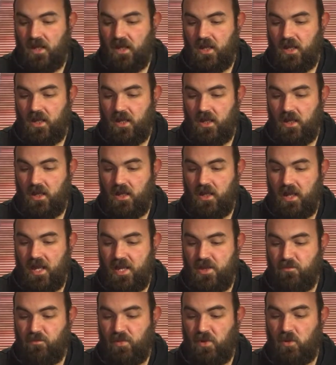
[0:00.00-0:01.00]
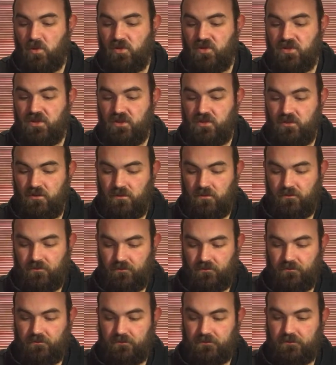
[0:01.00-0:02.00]
A Paulson
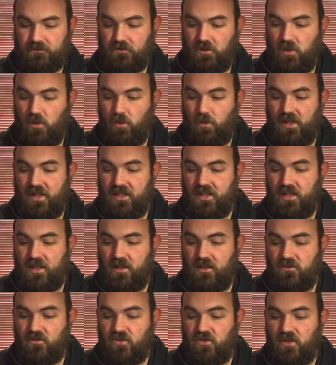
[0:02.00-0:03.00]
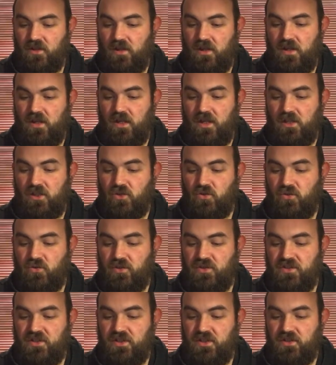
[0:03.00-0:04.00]
away kit,
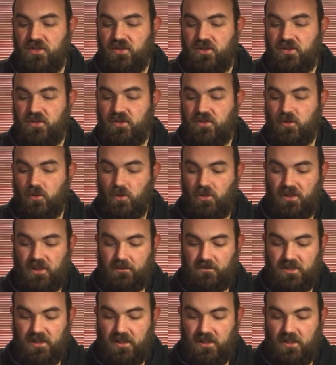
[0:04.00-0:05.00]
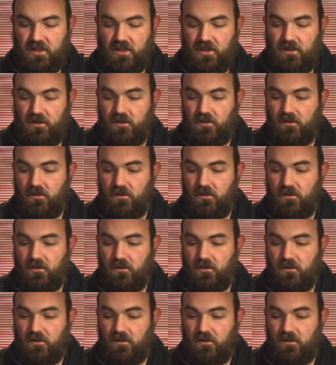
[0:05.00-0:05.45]
Christiansen squad update there,